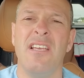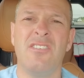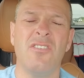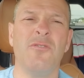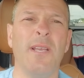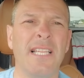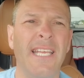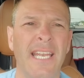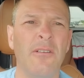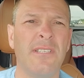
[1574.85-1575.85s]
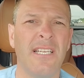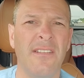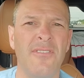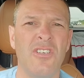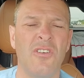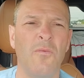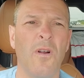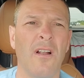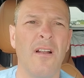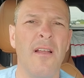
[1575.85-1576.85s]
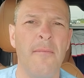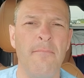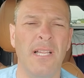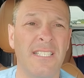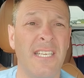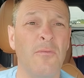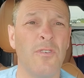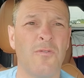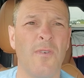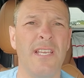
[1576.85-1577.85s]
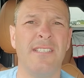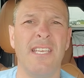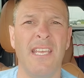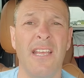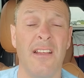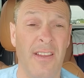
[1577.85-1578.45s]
as soon as we clean out that division where Militant was racing,